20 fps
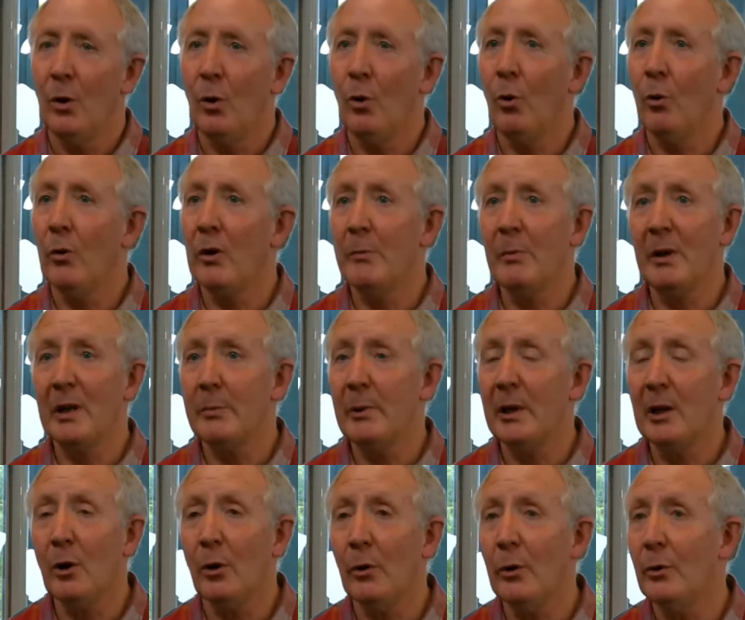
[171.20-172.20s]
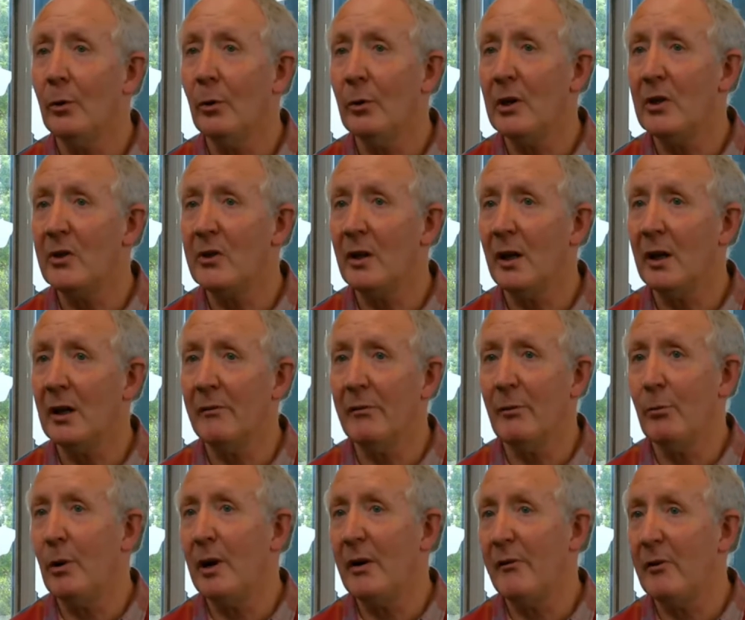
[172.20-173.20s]
Or it might have been a coin hoard inside, and
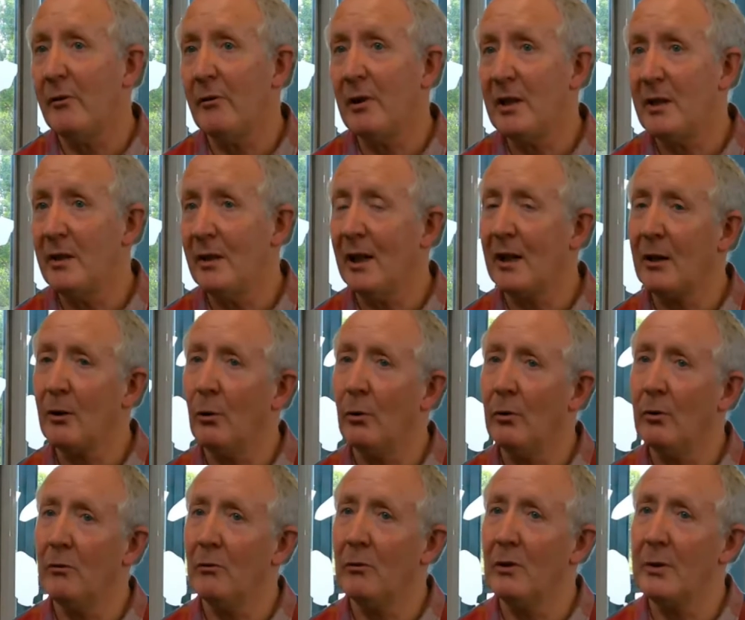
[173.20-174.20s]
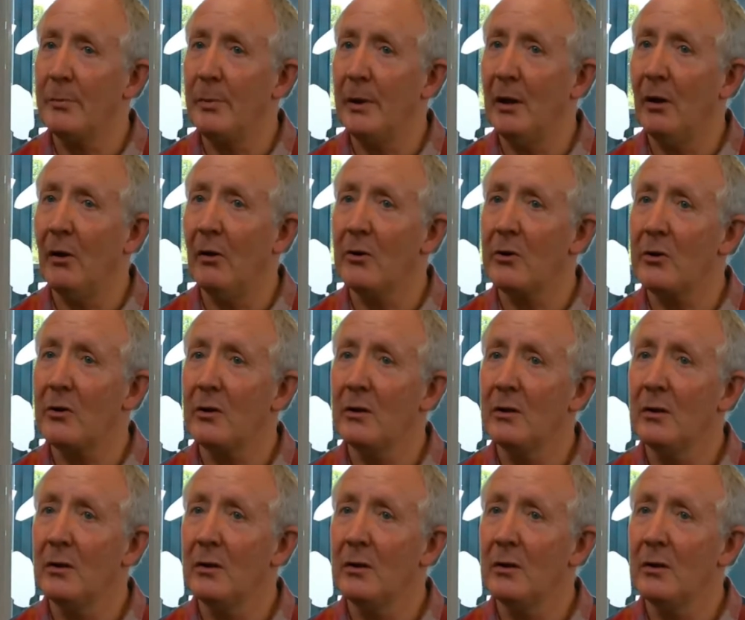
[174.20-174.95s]
for whatever reason that coin hoard has been lost.